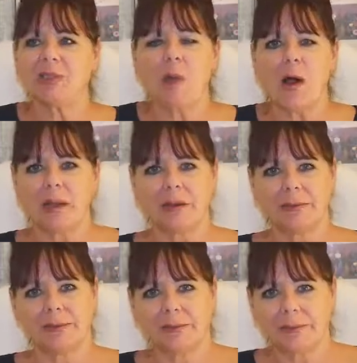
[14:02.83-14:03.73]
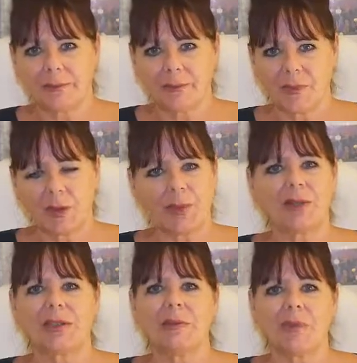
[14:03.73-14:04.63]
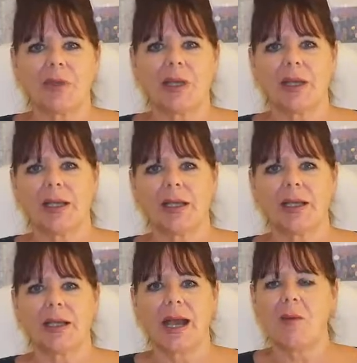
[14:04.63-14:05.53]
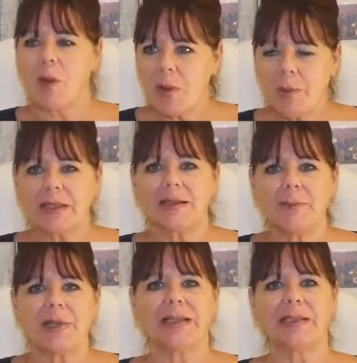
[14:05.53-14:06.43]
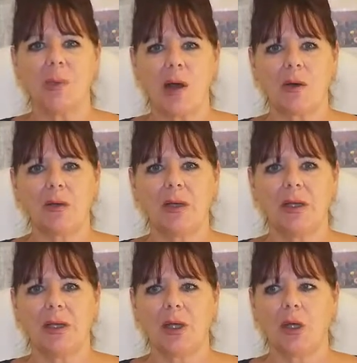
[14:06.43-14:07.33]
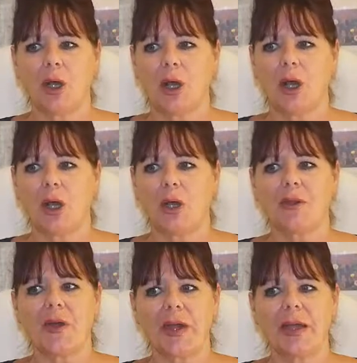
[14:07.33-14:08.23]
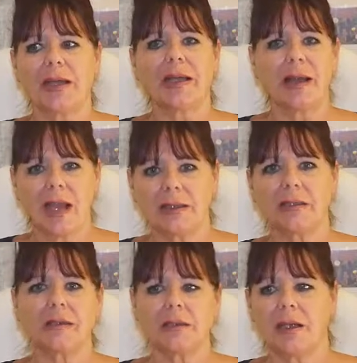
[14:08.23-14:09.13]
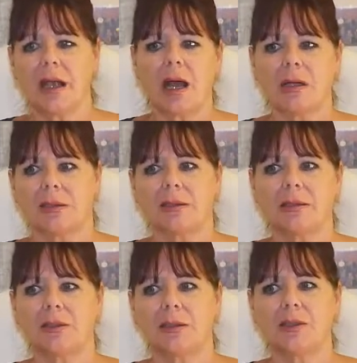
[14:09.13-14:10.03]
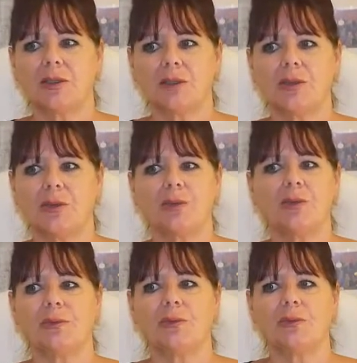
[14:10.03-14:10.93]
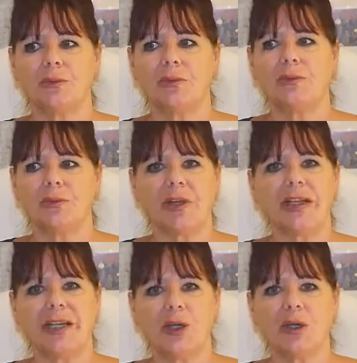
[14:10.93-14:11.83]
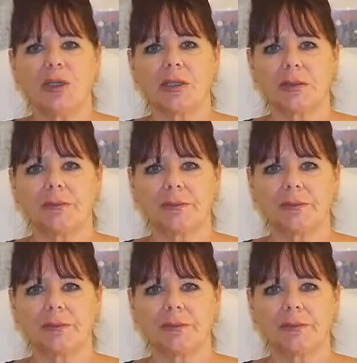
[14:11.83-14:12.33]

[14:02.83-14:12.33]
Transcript: him smile about something. And when we make somebody smile, they connect us to feeling good.